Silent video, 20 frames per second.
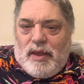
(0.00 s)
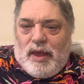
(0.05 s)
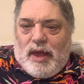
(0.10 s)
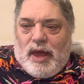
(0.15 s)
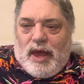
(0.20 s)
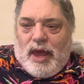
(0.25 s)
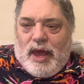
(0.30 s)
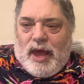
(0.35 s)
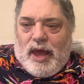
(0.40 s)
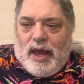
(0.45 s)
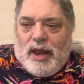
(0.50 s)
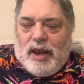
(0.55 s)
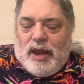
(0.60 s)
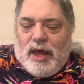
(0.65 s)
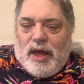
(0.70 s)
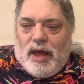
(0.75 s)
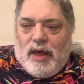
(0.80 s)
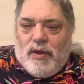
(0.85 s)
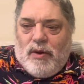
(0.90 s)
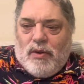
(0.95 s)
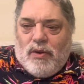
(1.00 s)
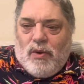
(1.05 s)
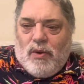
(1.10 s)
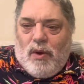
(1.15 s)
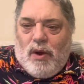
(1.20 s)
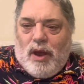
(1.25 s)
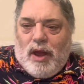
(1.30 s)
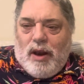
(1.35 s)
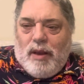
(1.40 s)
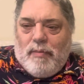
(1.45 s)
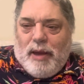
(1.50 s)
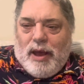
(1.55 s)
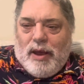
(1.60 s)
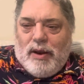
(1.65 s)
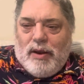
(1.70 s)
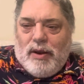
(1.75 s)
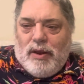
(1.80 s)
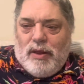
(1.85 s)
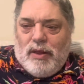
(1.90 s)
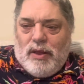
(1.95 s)
And uh, they're talking about
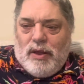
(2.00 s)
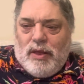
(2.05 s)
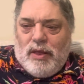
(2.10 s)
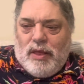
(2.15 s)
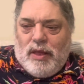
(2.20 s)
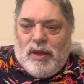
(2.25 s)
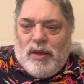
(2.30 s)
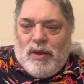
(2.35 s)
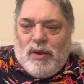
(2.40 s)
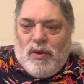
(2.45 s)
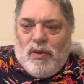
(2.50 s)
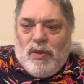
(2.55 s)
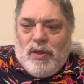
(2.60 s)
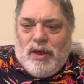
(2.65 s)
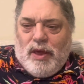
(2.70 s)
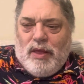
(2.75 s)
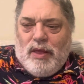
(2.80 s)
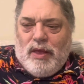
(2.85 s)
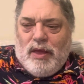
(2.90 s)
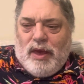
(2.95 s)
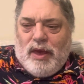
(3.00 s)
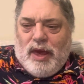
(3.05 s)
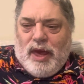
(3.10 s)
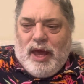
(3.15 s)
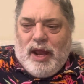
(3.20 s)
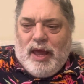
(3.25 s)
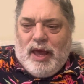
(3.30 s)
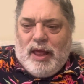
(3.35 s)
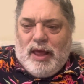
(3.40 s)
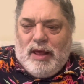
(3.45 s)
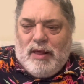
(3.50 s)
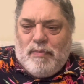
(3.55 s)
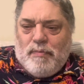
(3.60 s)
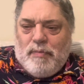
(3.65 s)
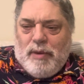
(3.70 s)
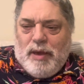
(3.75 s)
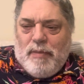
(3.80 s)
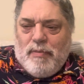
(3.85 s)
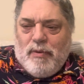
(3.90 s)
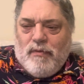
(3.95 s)
only getting these
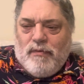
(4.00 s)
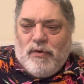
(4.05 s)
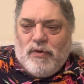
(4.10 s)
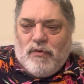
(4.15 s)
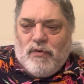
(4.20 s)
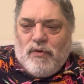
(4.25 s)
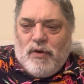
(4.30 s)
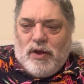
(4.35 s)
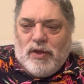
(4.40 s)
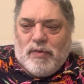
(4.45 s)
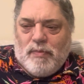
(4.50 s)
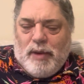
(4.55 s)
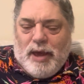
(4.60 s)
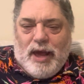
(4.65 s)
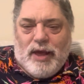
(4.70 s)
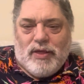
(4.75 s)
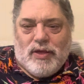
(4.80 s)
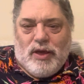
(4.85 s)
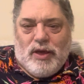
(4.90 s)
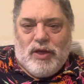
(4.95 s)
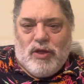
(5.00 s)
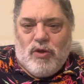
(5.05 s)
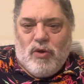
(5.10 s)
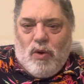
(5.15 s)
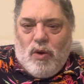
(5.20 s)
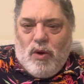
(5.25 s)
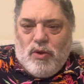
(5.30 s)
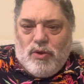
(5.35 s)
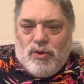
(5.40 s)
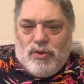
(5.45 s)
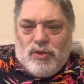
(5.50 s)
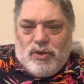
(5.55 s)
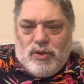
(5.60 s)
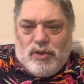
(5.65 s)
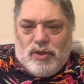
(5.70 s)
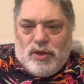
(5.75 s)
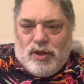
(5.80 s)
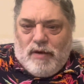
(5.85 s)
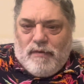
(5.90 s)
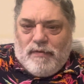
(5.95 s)
people for trespassing charges and
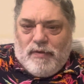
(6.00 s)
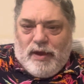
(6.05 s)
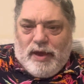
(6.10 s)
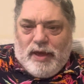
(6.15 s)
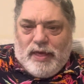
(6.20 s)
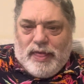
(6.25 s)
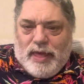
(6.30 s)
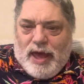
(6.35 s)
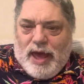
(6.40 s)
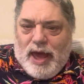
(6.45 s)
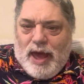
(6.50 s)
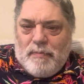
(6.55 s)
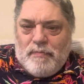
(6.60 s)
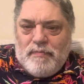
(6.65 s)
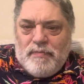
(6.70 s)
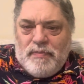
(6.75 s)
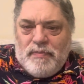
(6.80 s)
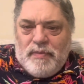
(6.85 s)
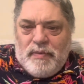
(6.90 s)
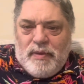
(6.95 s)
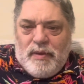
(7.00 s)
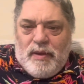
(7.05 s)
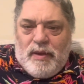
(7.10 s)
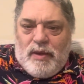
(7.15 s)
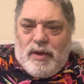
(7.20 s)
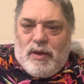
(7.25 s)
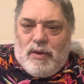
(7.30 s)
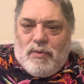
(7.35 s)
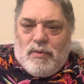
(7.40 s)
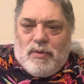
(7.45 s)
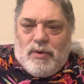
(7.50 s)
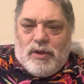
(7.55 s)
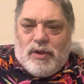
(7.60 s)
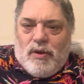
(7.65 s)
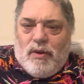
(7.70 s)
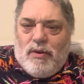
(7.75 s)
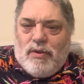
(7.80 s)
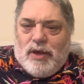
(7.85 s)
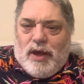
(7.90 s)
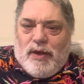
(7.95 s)
stuff like that. Well, it
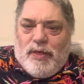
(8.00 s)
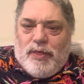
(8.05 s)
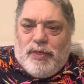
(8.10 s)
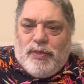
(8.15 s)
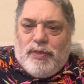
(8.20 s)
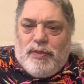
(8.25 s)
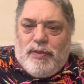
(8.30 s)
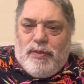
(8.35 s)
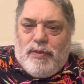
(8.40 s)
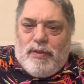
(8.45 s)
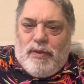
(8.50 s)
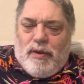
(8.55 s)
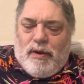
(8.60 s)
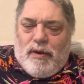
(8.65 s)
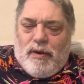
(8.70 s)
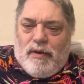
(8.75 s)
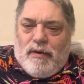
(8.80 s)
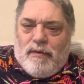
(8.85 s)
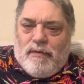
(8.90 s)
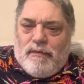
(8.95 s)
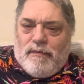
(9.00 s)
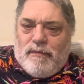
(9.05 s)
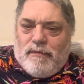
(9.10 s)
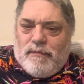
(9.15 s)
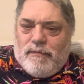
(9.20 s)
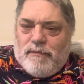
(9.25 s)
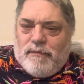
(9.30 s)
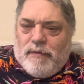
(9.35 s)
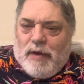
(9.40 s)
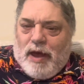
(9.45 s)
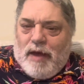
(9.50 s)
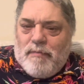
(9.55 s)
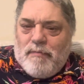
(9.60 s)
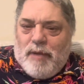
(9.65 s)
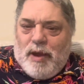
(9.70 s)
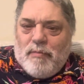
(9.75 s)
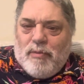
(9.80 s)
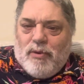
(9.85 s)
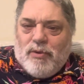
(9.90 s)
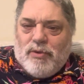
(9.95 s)
turns out the five
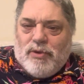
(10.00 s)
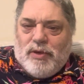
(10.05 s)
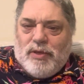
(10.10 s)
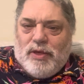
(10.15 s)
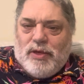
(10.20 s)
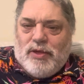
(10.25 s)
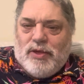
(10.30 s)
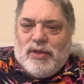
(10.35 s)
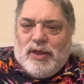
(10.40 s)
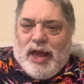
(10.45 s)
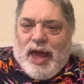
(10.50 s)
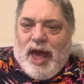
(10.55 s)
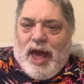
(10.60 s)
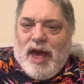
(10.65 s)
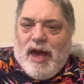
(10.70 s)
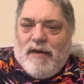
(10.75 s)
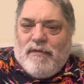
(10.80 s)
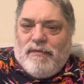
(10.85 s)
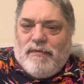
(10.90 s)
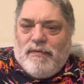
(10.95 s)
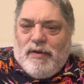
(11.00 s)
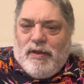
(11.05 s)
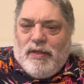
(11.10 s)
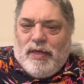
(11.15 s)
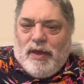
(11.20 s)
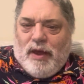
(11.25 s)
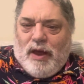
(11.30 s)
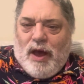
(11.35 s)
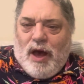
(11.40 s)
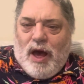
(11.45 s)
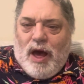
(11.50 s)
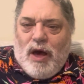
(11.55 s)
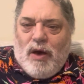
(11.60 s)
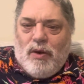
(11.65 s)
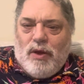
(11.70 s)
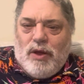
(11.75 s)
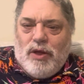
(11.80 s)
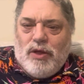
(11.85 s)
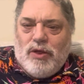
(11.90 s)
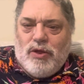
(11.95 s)
members of the staff at the
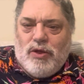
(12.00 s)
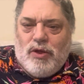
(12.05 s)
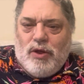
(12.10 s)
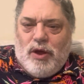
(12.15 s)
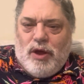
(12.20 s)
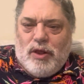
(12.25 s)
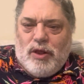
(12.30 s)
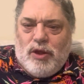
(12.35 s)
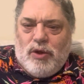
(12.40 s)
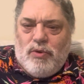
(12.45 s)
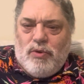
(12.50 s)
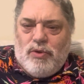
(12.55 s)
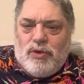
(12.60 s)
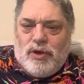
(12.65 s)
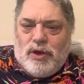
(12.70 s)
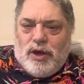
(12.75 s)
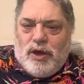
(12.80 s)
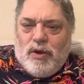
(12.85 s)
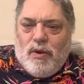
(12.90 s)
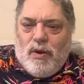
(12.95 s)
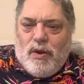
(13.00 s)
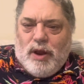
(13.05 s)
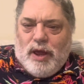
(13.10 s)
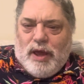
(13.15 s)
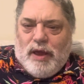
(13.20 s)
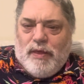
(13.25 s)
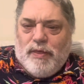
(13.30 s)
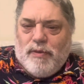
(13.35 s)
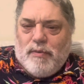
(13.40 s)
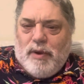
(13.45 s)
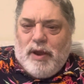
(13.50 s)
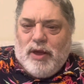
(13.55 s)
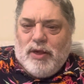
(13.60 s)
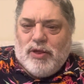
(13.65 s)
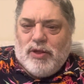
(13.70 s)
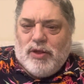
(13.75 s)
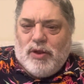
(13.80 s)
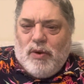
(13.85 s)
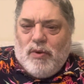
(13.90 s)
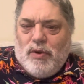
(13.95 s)
college, uh, two security and three
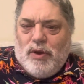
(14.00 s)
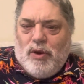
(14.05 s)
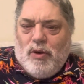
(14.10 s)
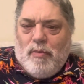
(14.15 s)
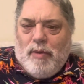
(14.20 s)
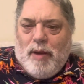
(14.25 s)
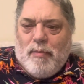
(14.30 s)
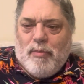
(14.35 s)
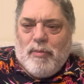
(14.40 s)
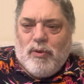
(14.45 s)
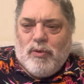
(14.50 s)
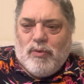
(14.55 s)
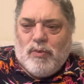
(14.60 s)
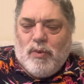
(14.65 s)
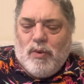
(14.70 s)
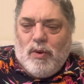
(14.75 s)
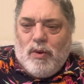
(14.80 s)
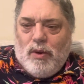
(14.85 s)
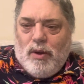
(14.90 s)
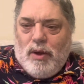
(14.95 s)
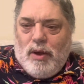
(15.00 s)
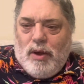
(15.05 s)
custodial members, were